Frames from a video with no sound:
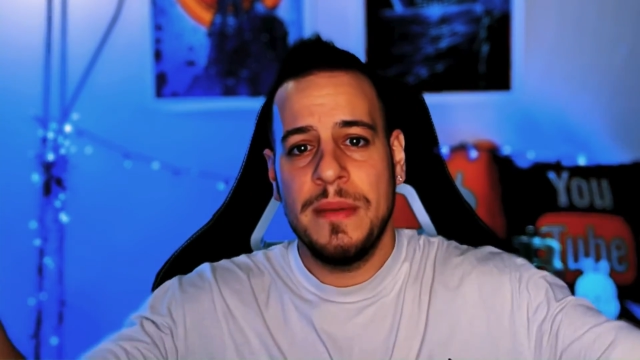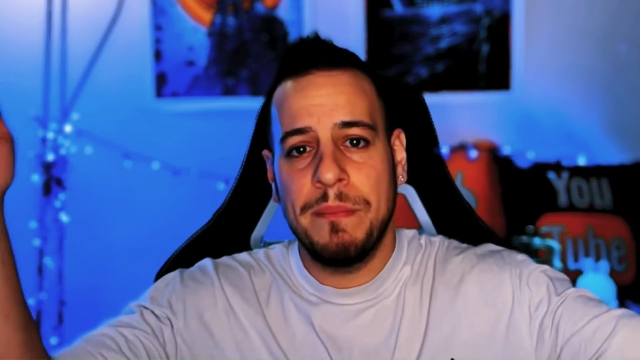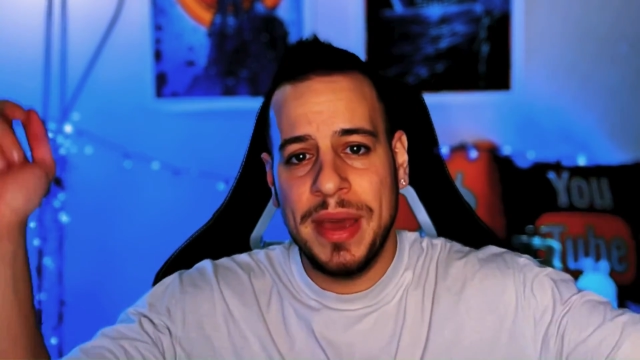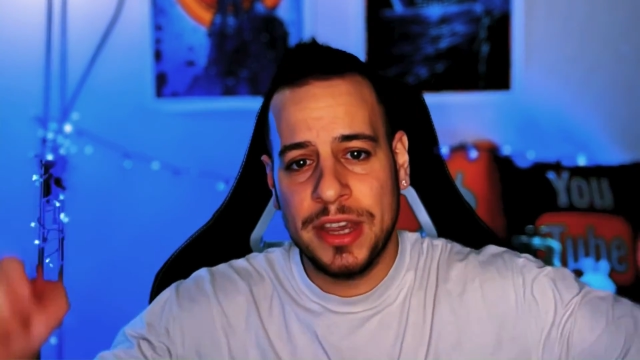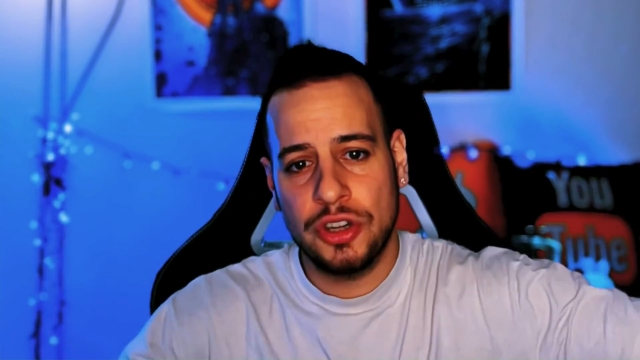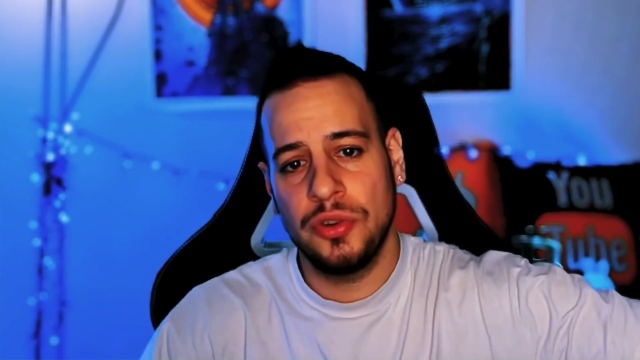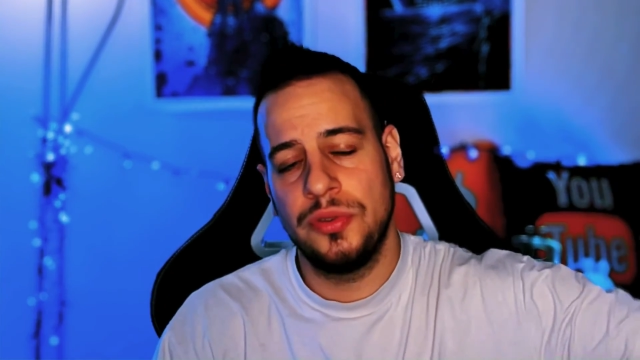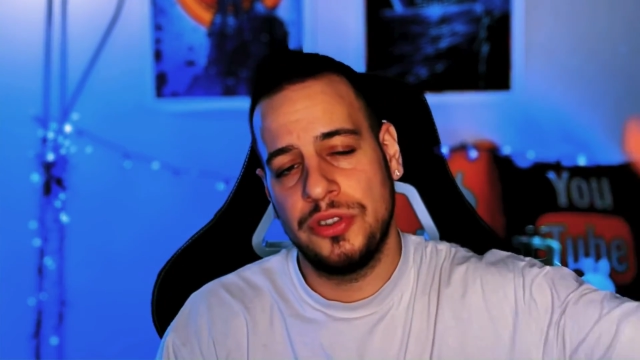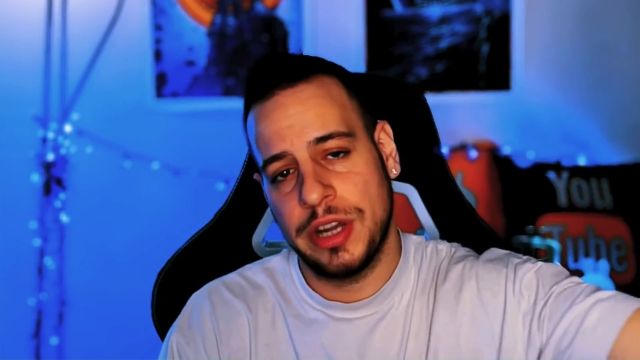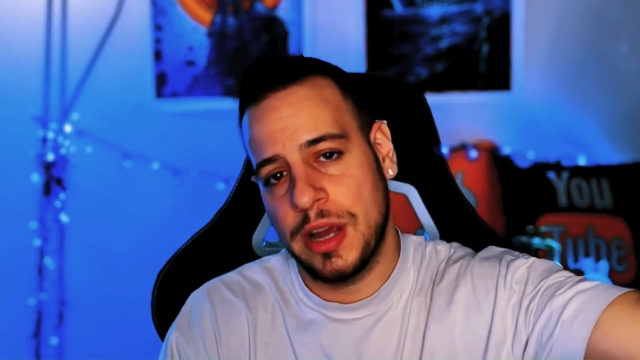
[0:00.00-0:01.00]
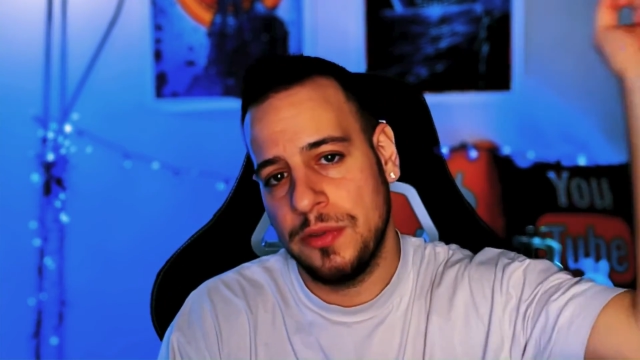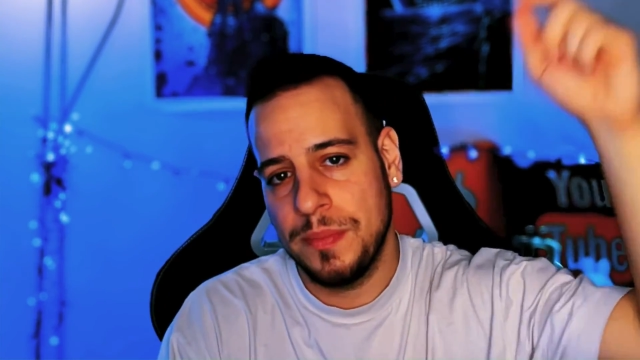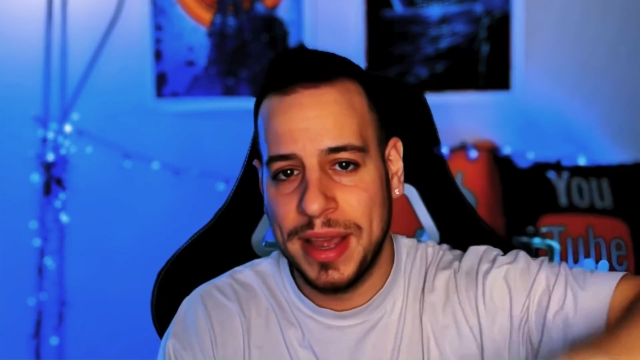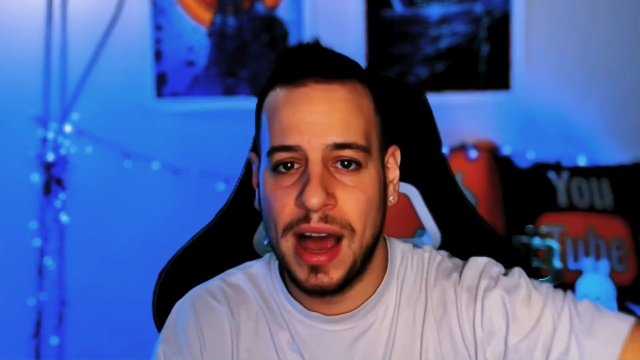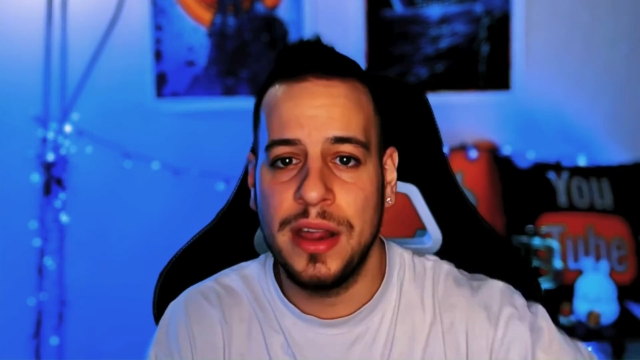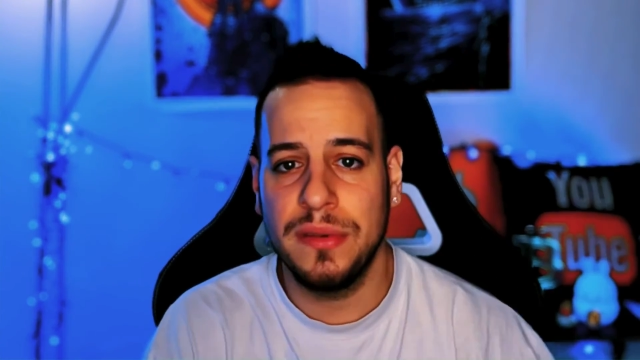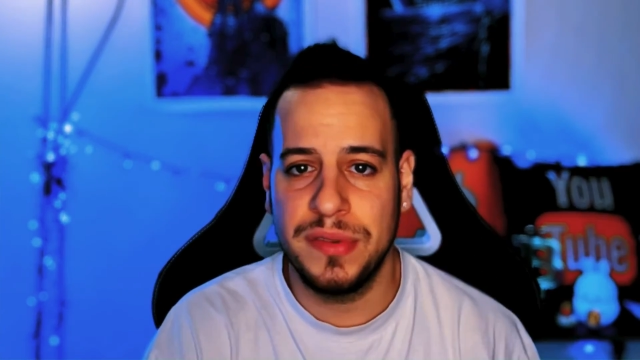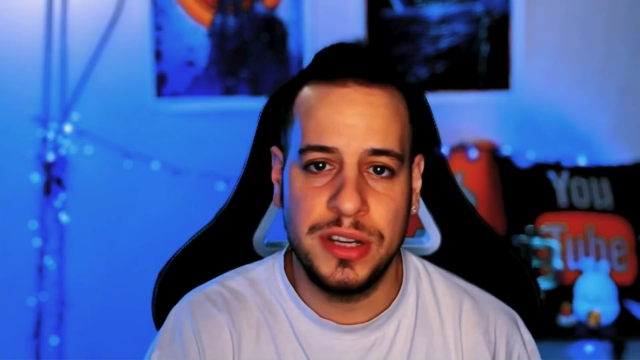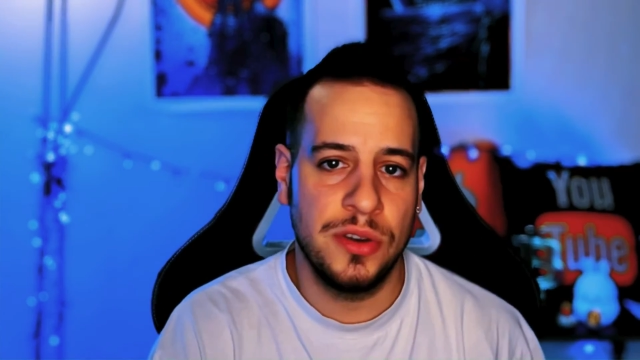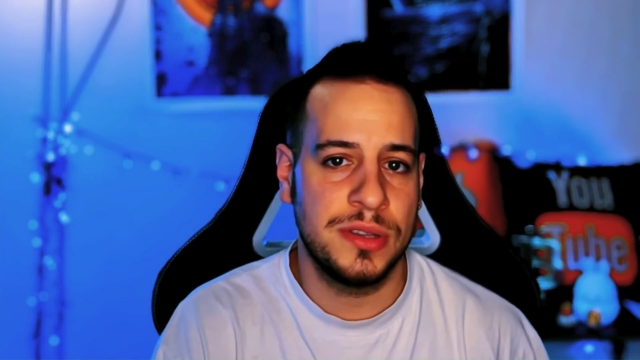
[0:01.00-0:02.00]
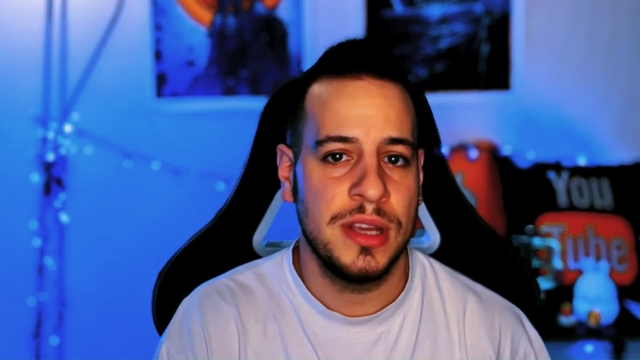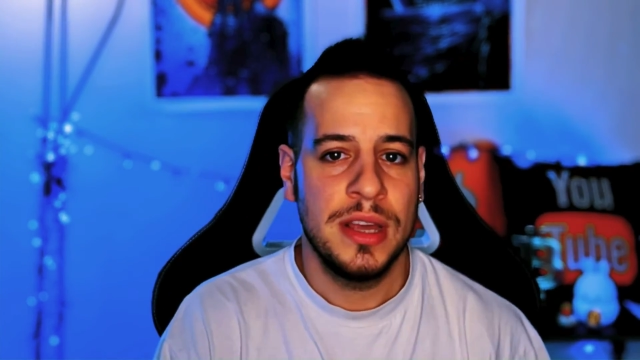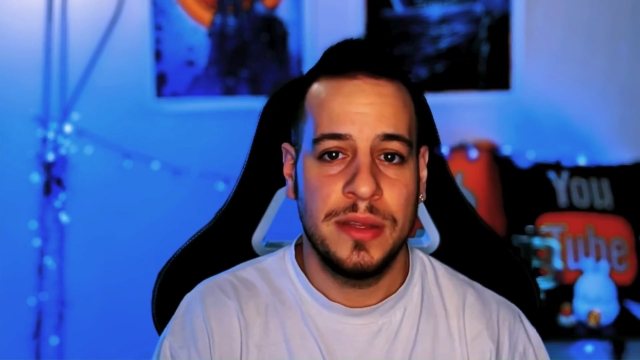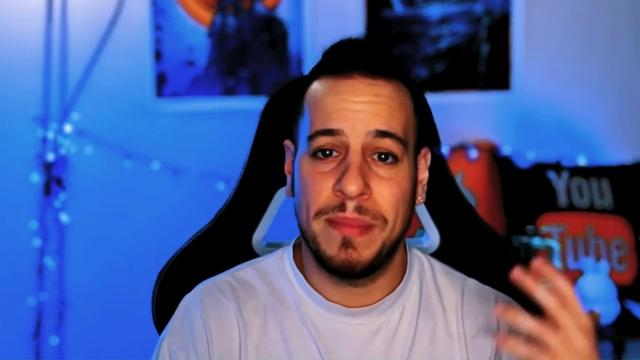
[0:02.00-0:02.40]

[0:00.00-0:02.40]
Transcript: make sure to check out my other videos